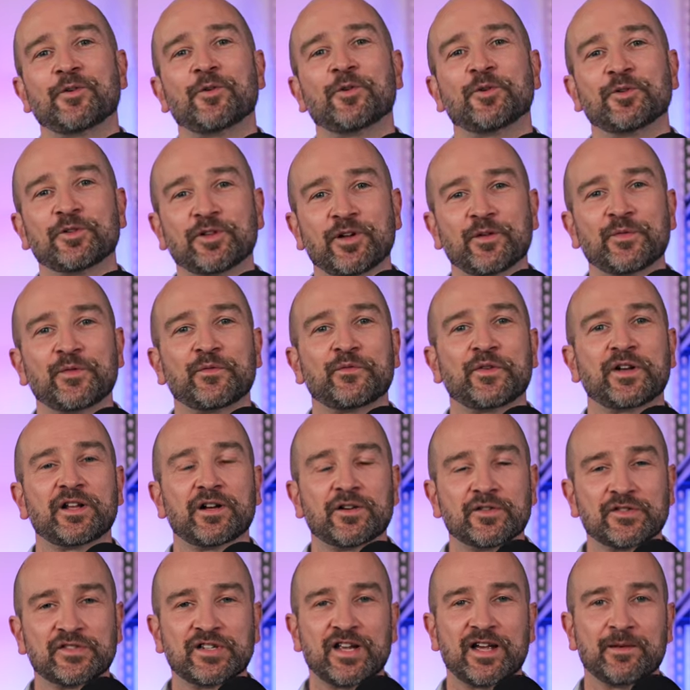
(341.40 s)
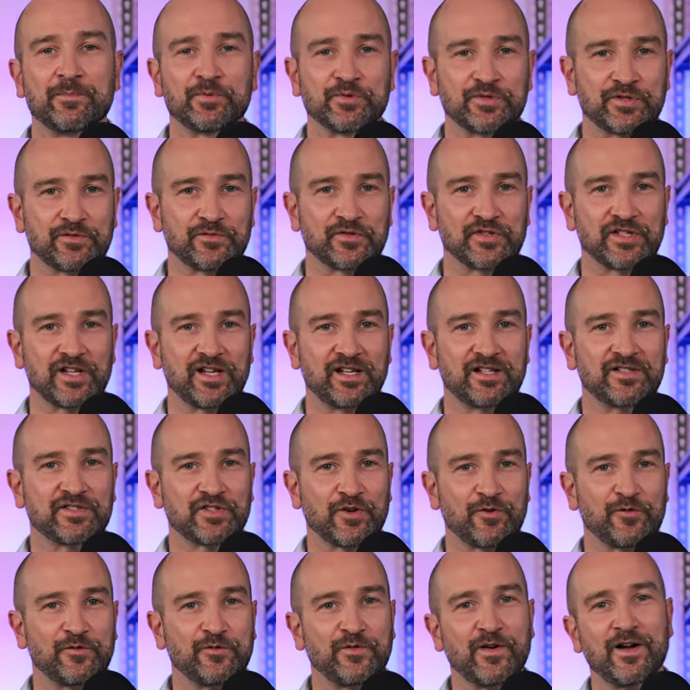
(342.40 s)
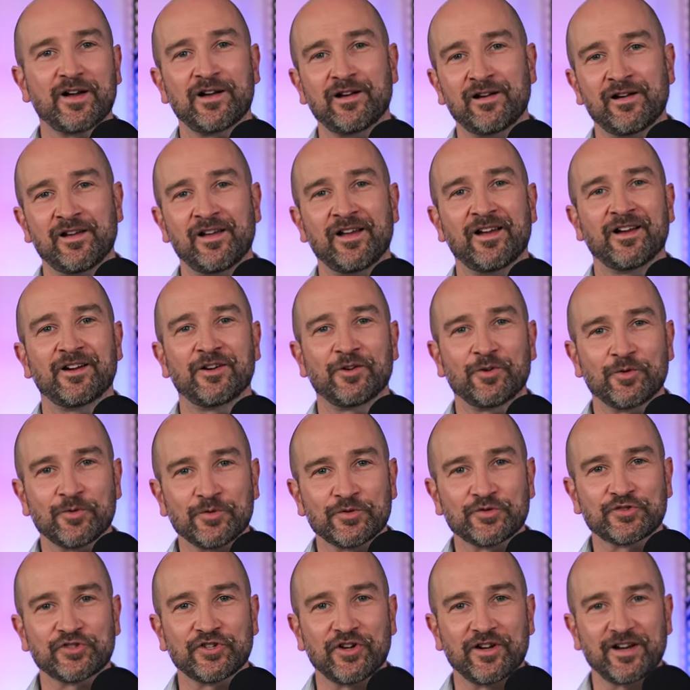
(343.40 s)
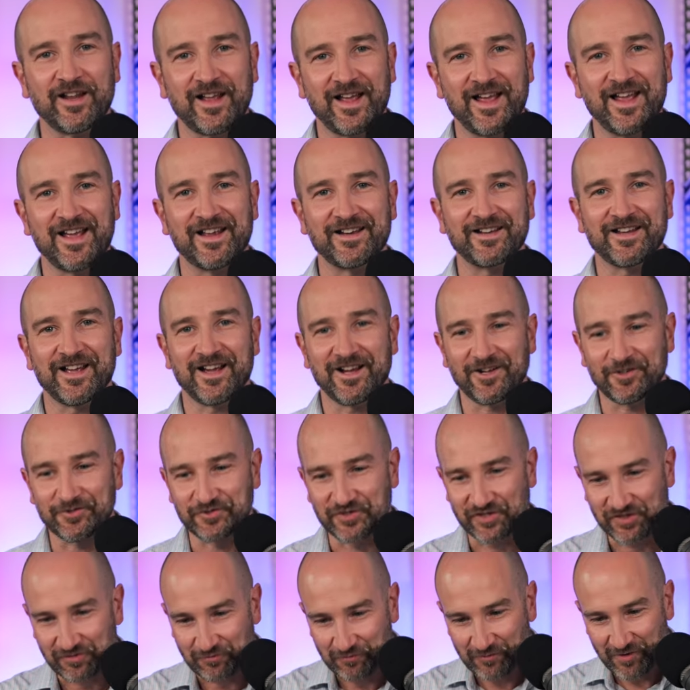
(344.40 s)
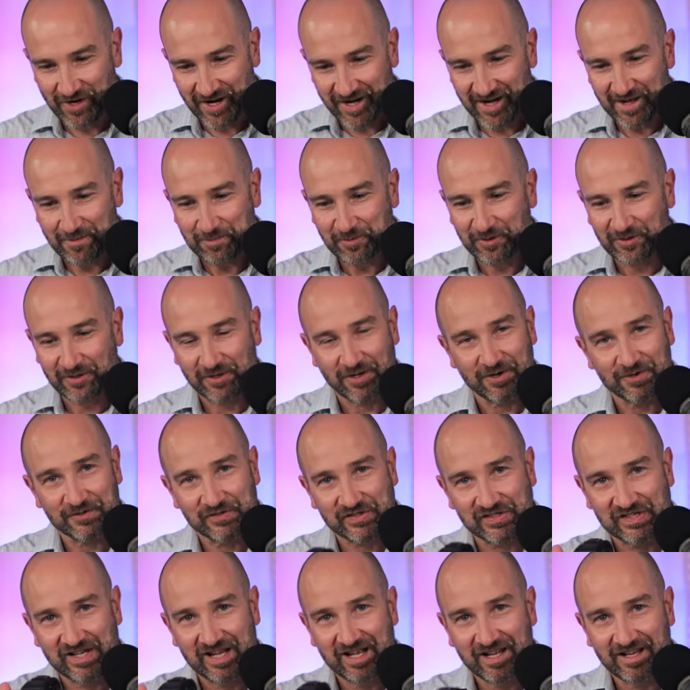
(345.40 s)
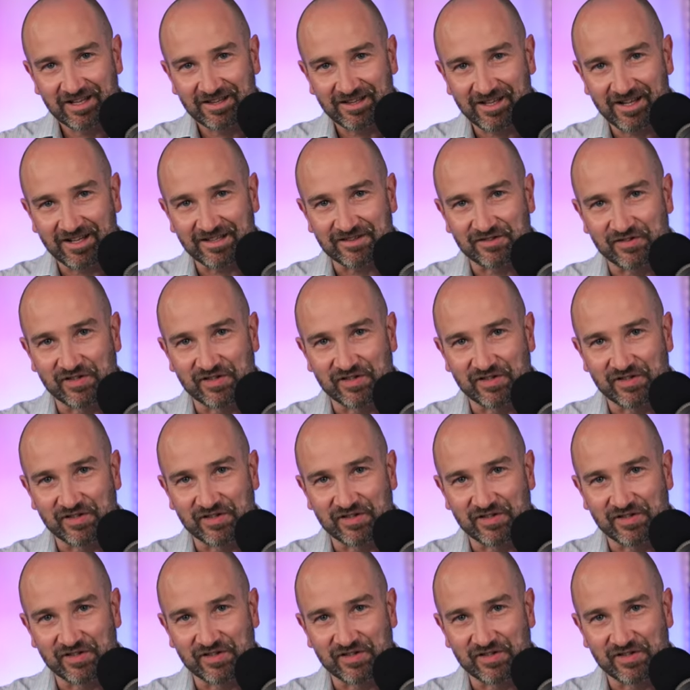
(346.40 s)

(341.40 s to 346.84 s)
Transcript: all of the video samples you've seen so far are all shot handheld, just right up close like